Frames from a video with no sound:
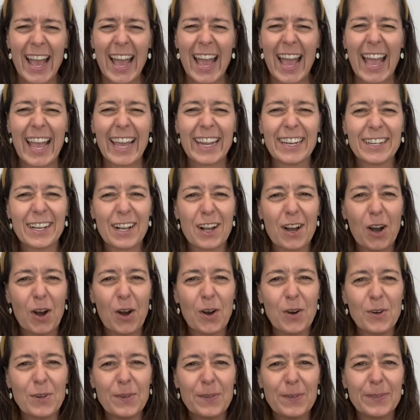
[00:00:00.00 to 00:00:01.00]
and
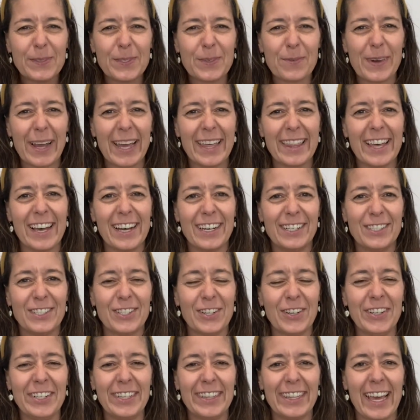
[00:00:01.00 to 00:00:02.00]
cold weather,
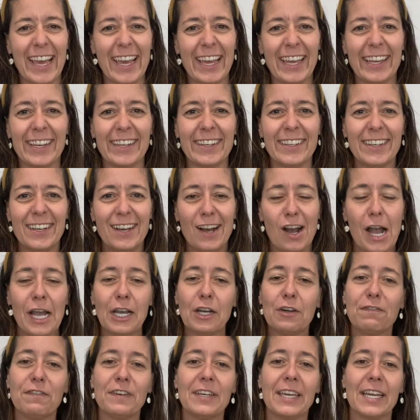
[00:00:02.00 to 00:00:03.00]
don't they? I
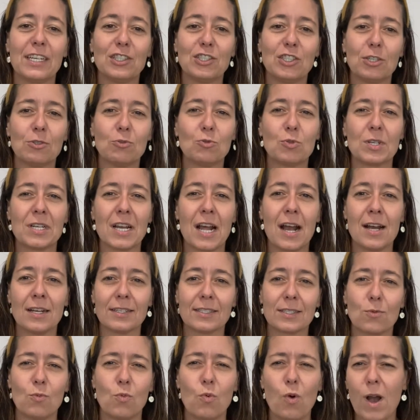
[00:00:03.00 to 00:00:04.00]
often get children
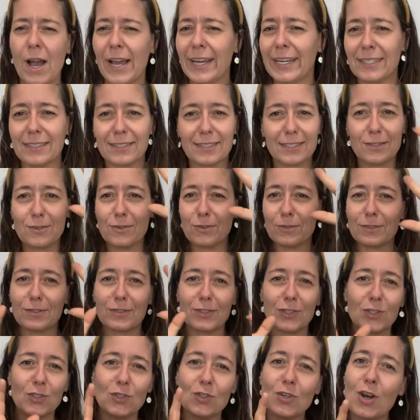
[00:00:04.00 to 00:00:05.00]
ask why it's not
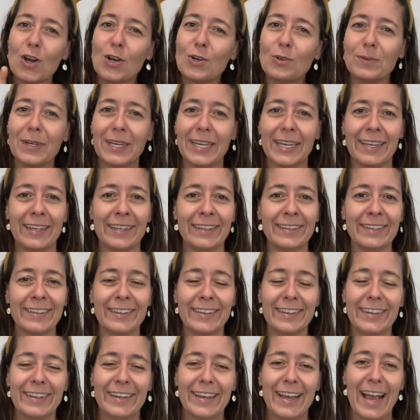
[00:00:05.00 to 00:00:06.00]
snowing
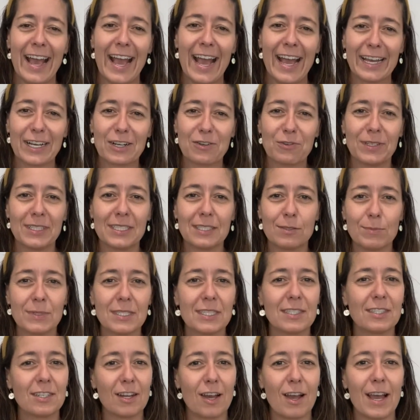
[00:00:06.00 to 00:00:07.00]
at
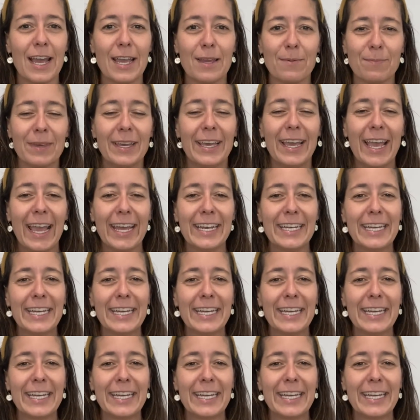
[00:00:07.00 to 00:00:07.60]
Christmas time. And